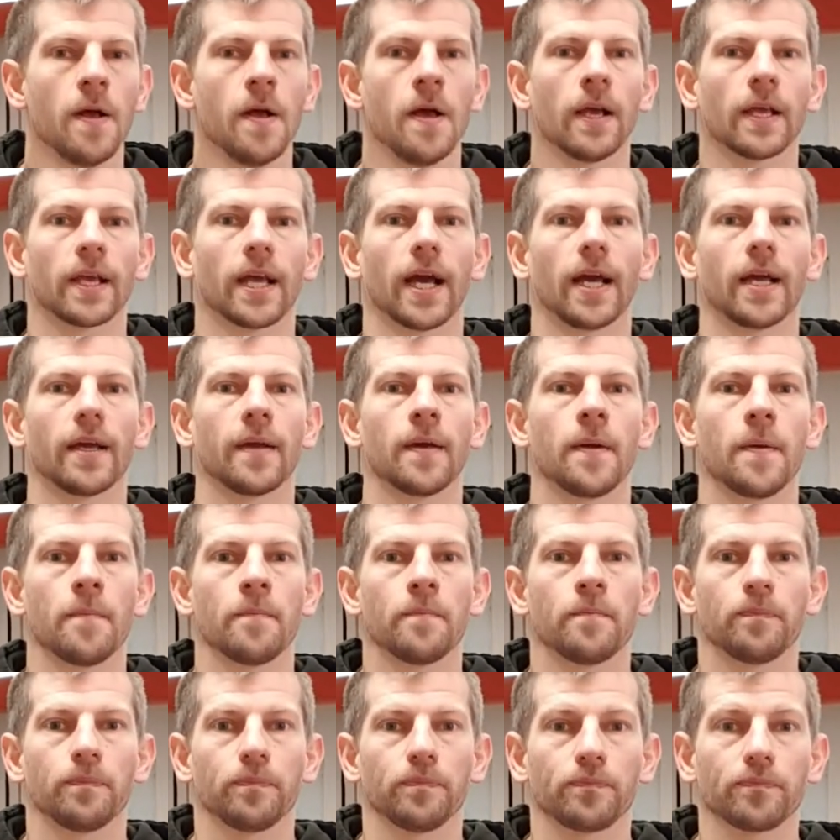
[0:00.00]
Okay,
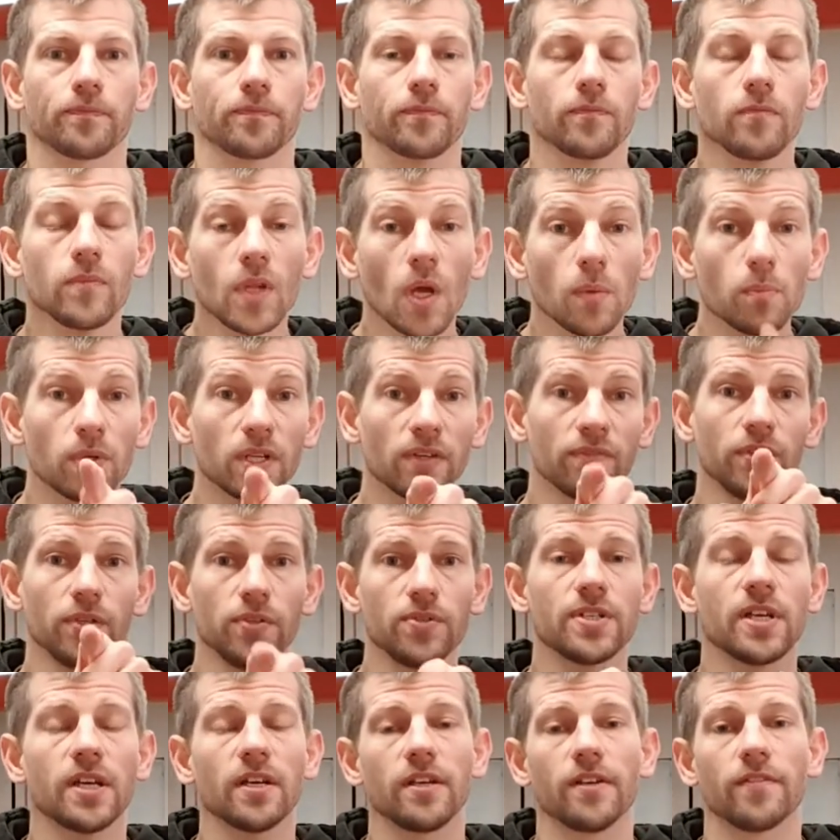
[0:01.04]
but if you
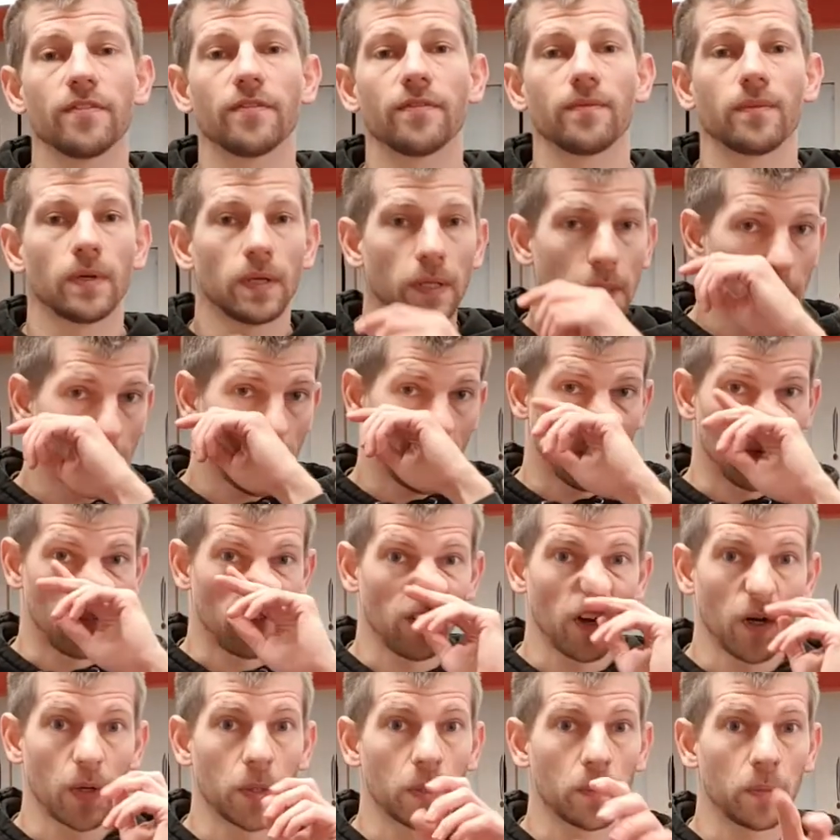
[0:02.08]
set your
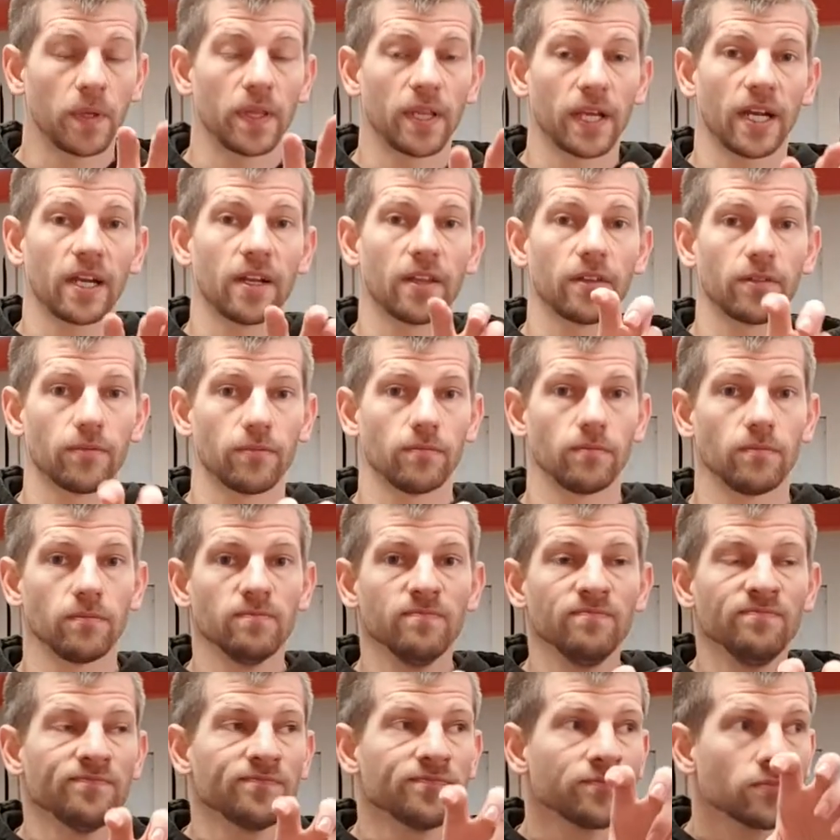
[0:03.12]
phone up at the end of
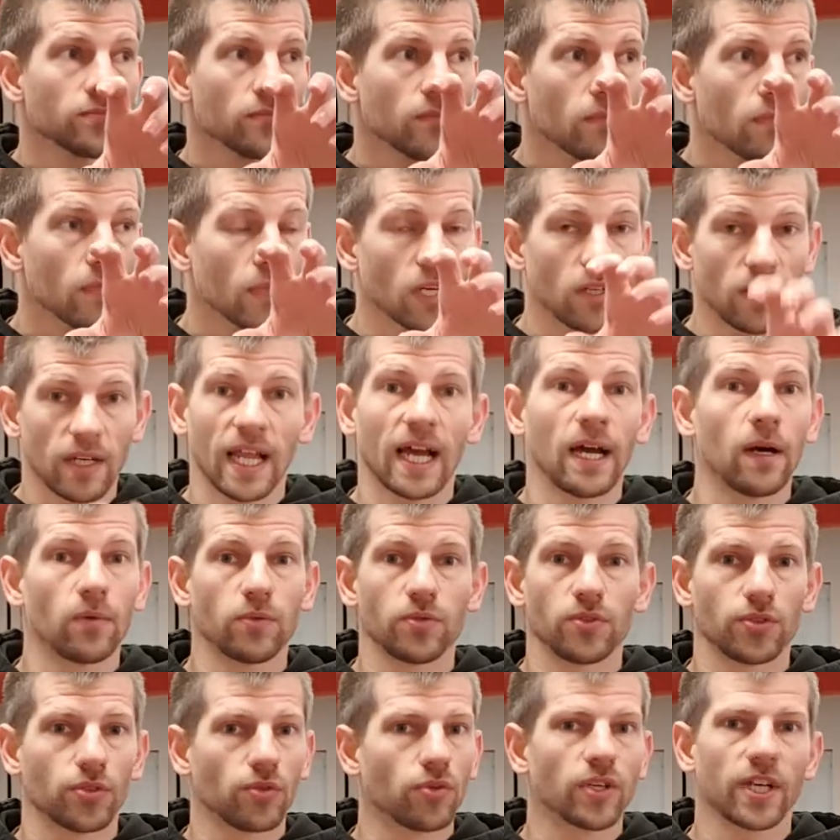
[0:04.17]

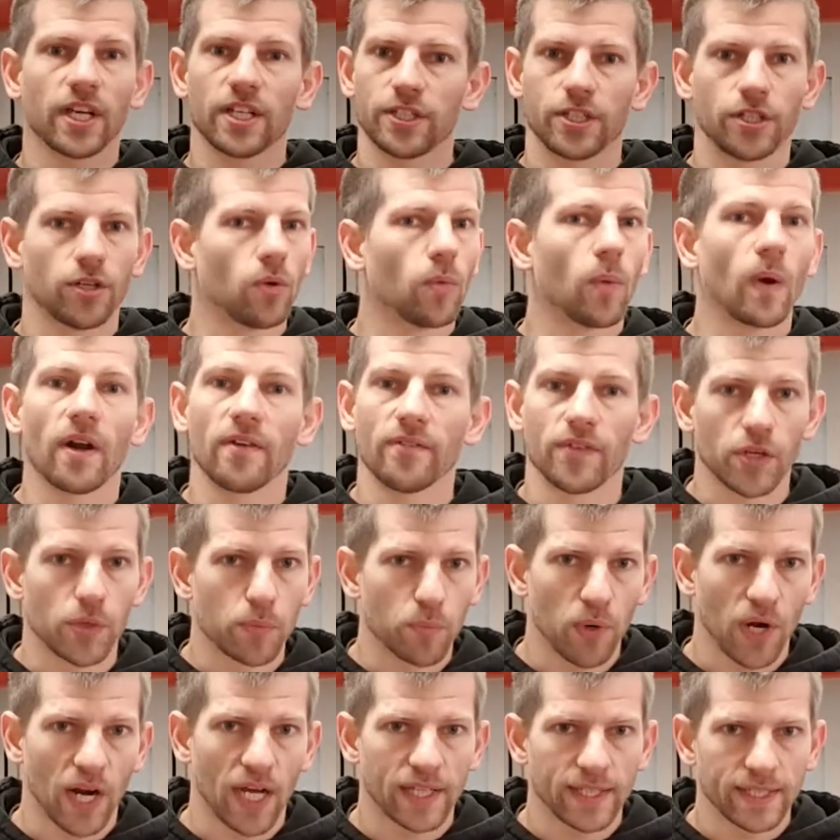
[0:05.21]
lounge or kitchen or wherever you
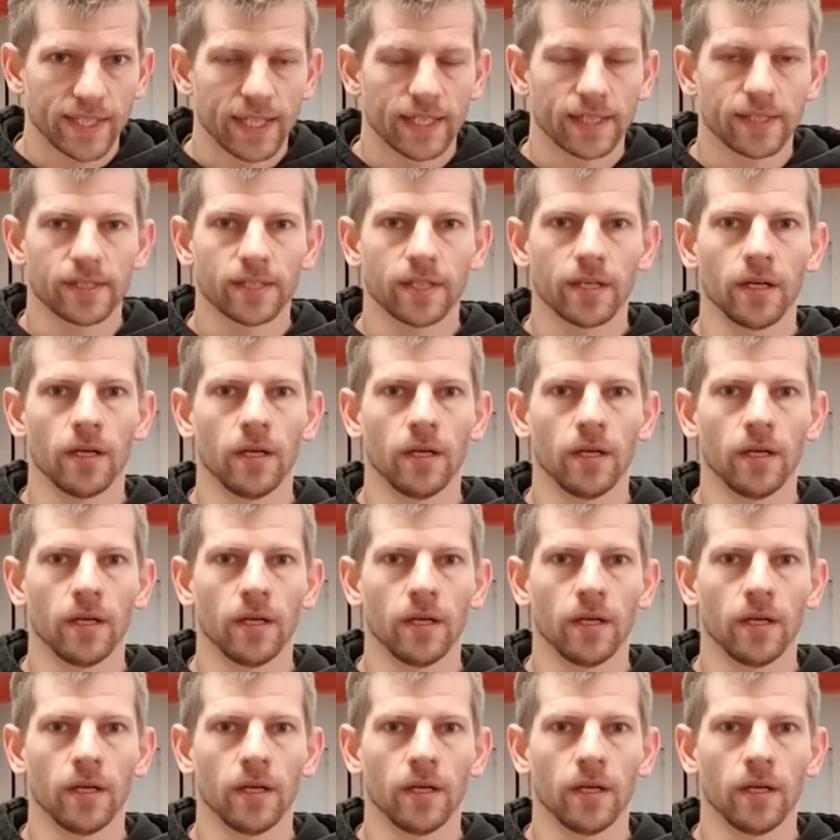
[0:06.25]
practice,